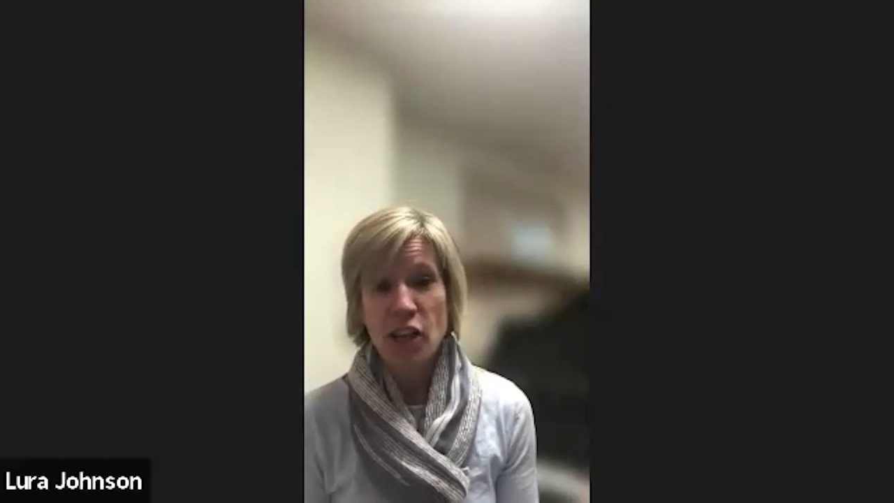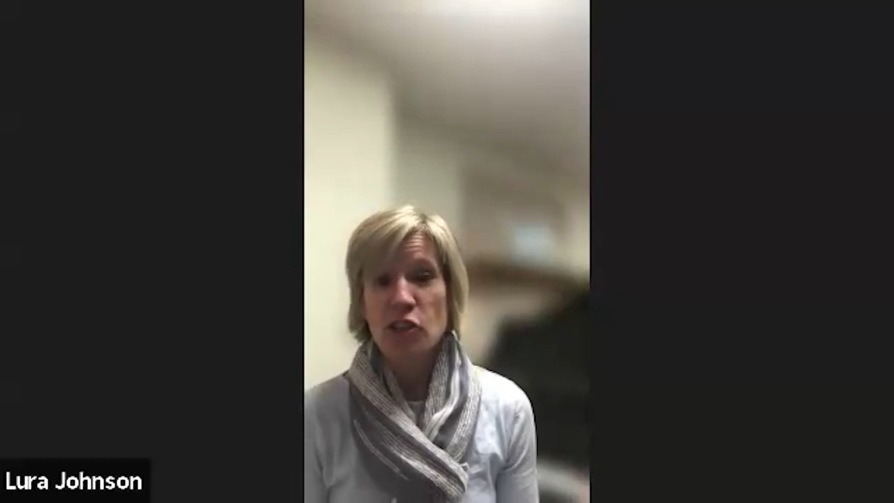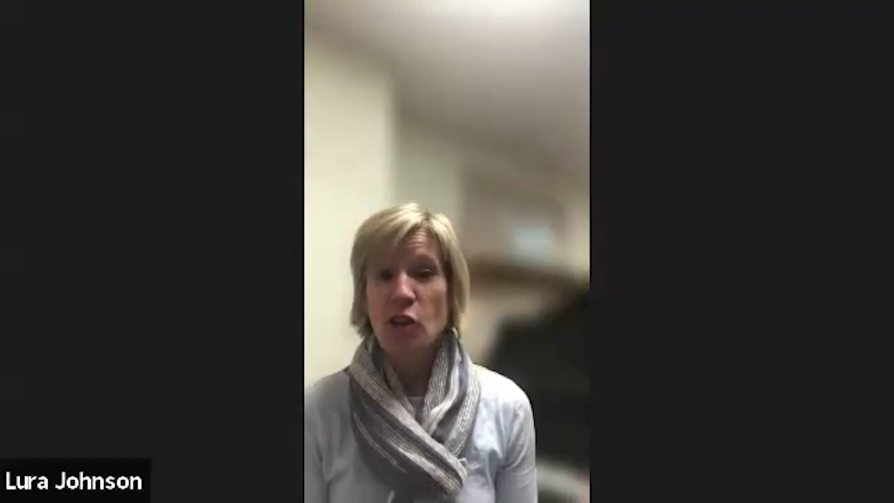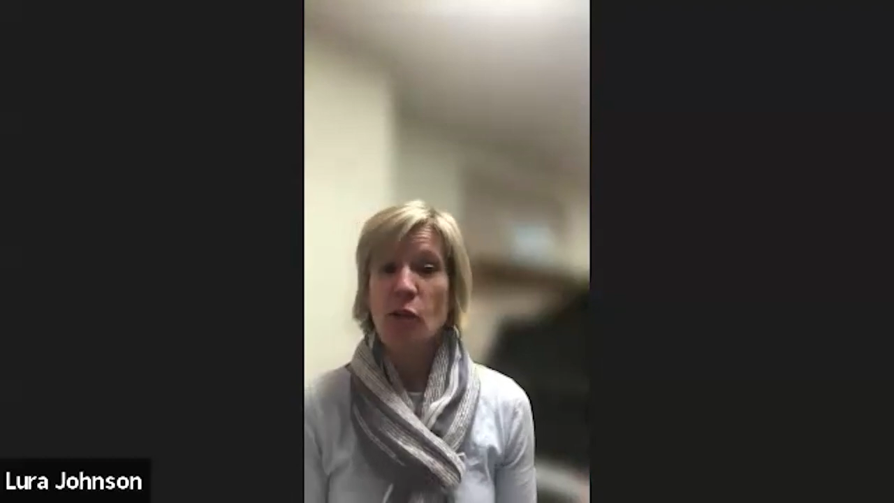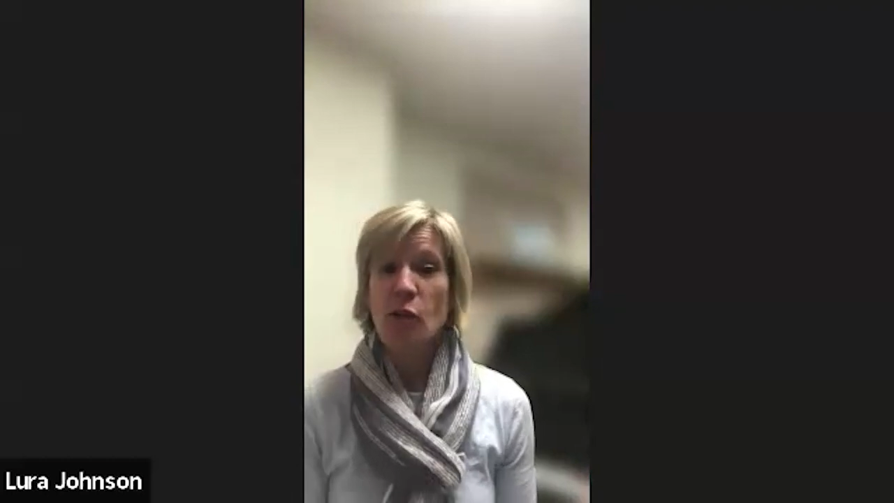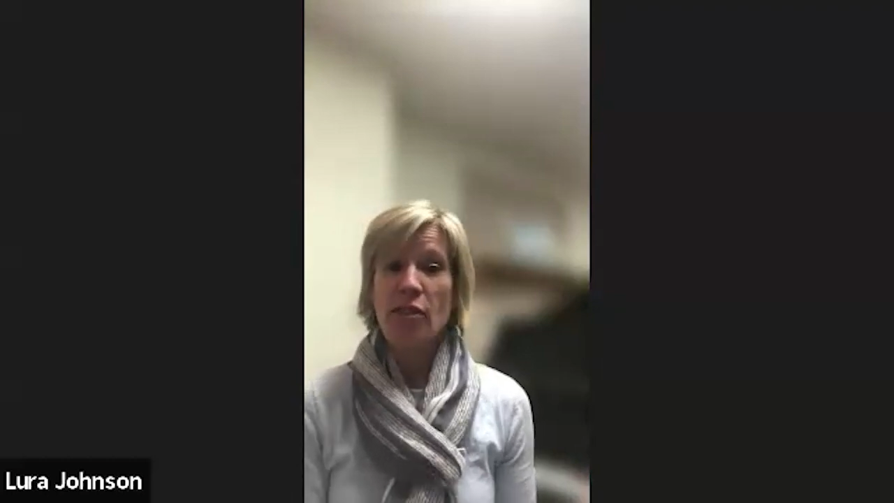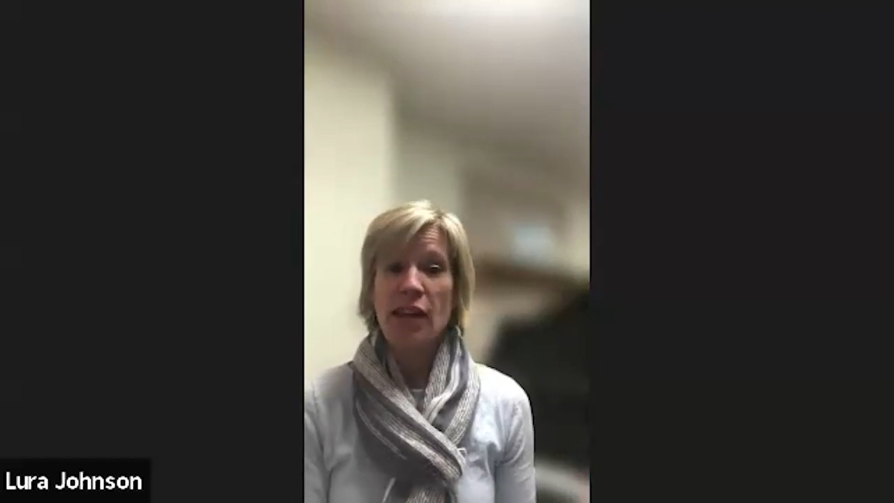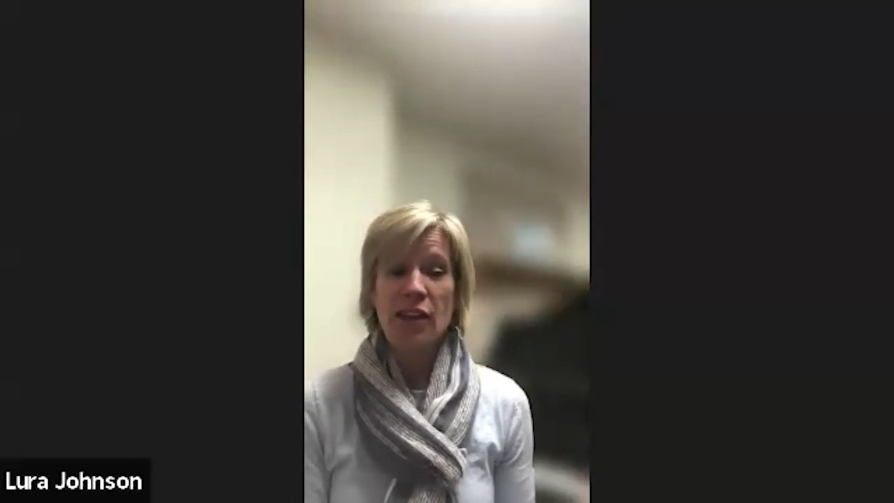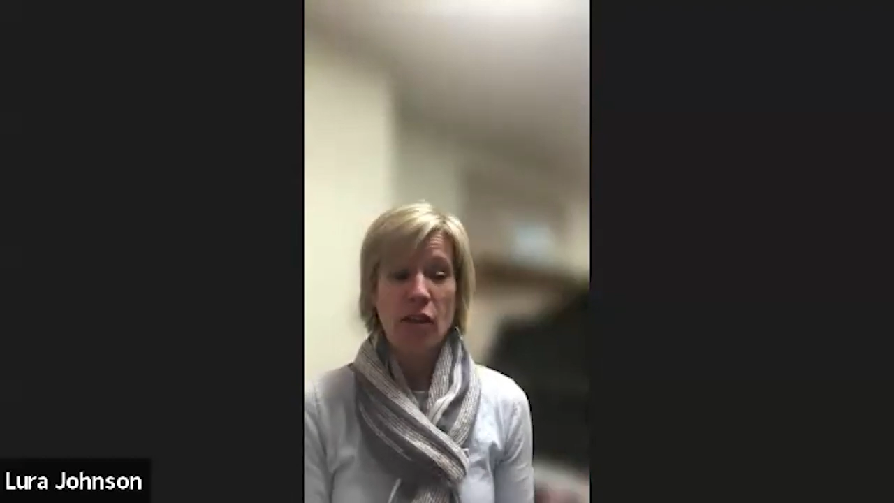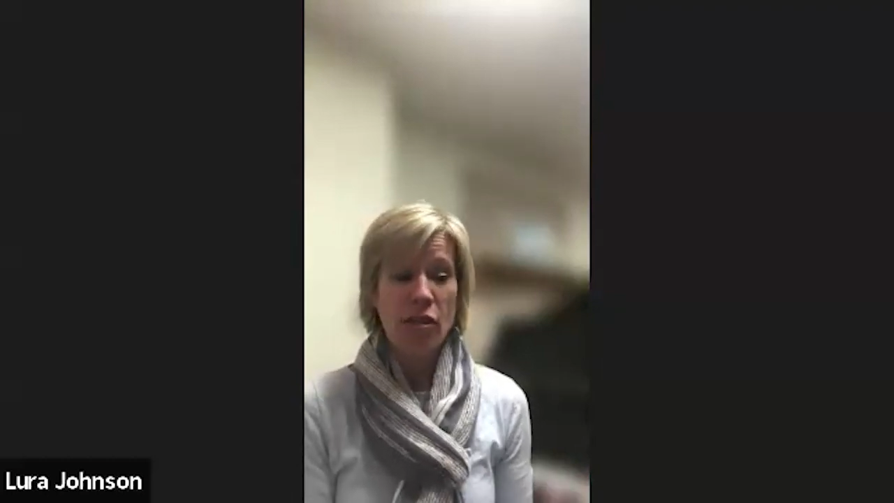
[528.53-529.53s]
So I
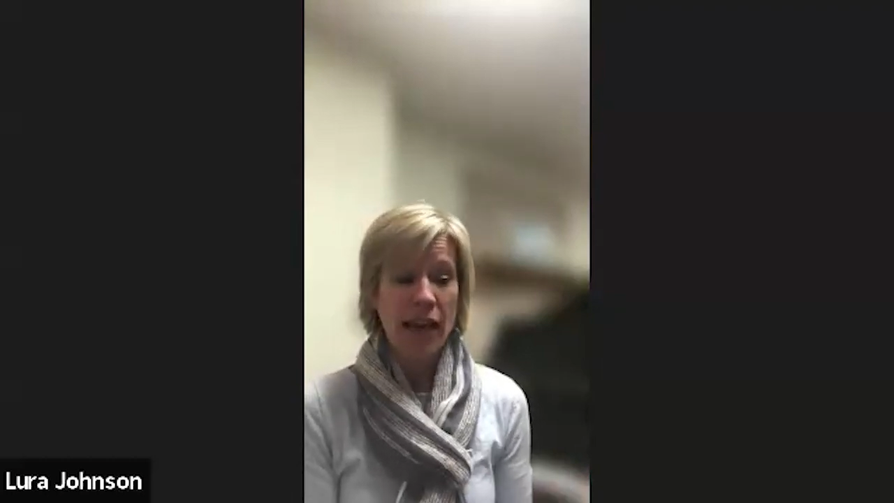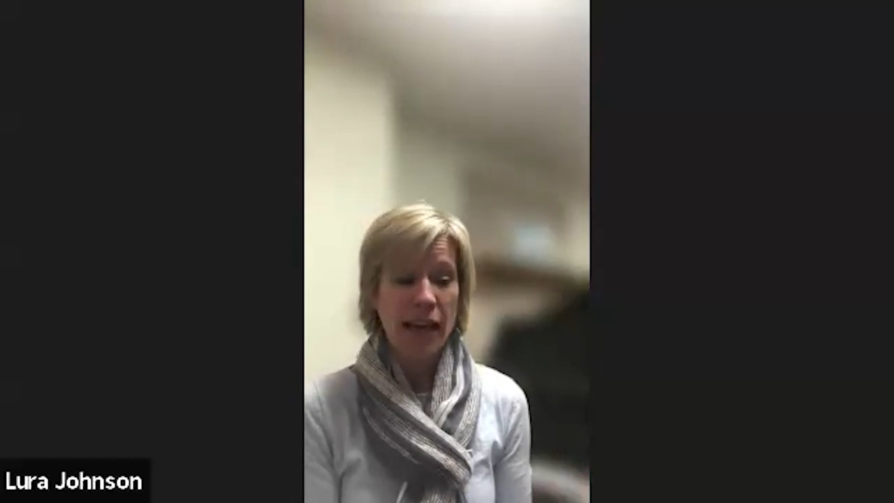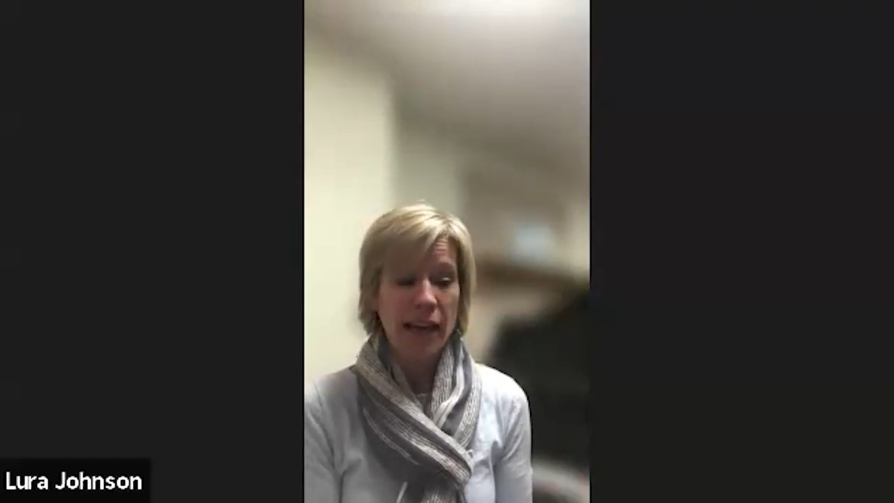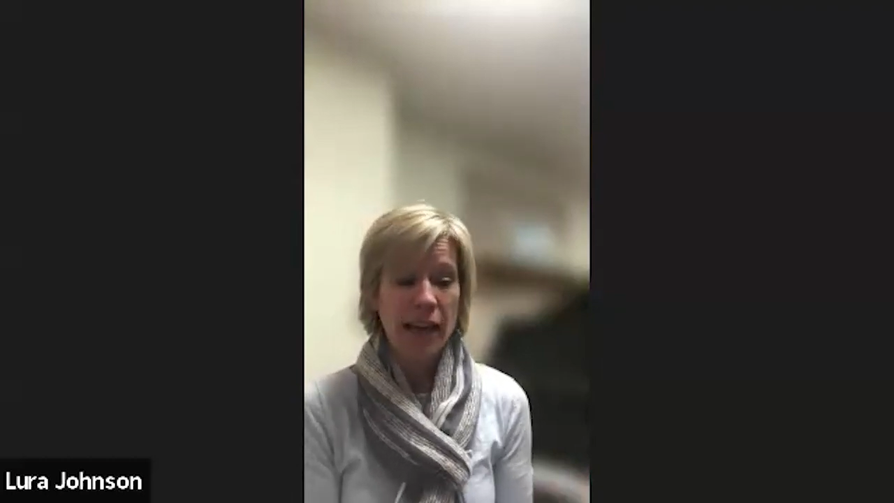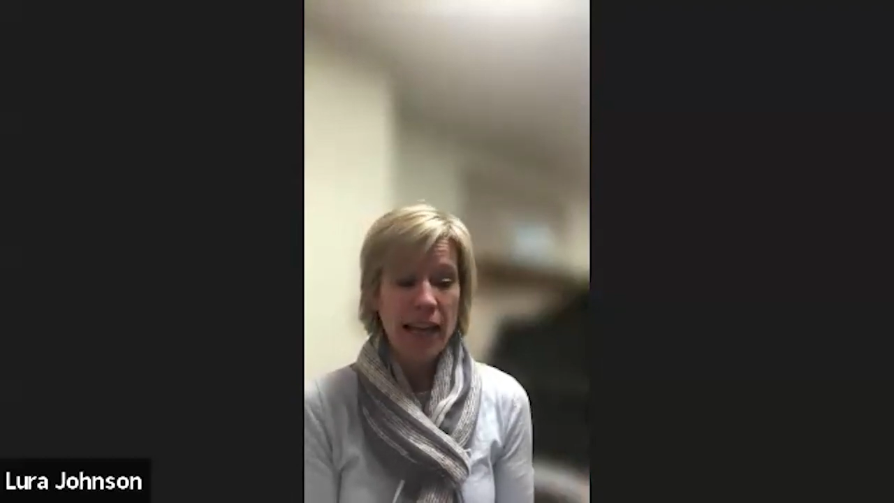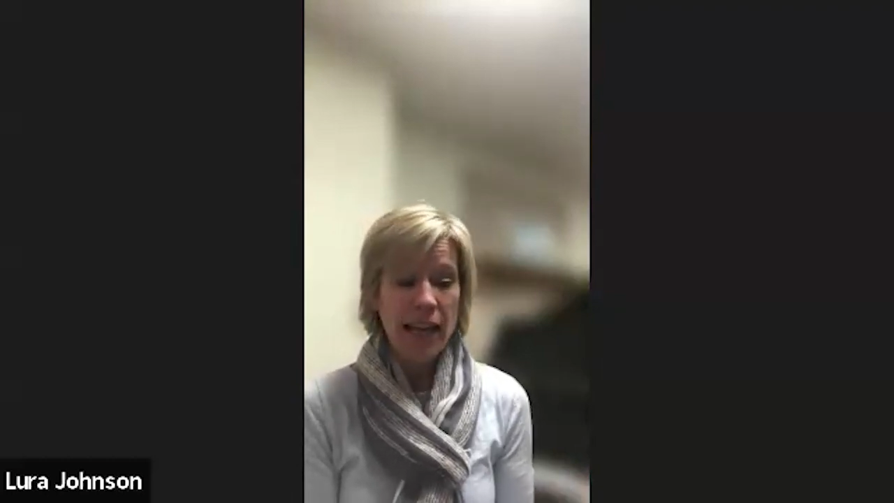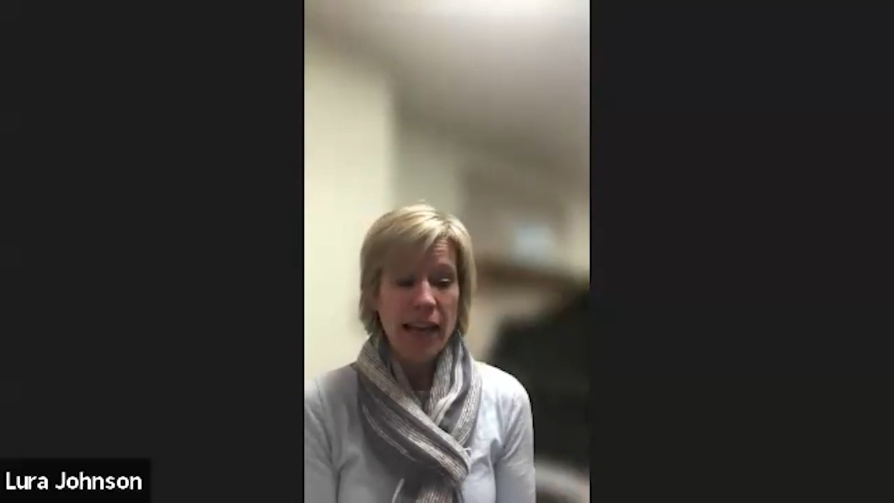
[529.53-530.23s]
think the thing,